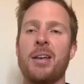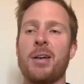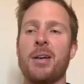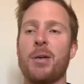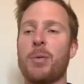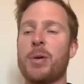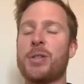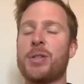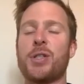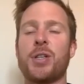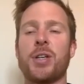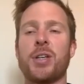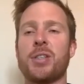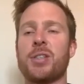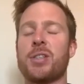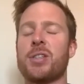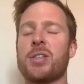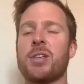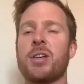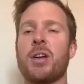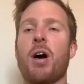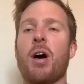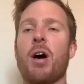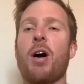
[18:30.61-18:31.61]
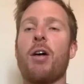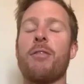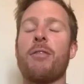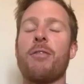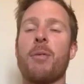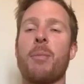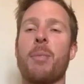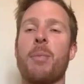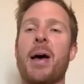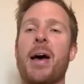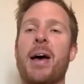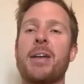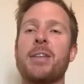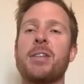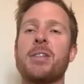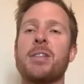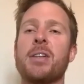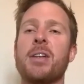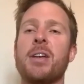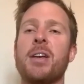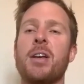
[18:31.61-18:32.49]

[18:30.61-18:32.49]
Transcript: which is half a bat,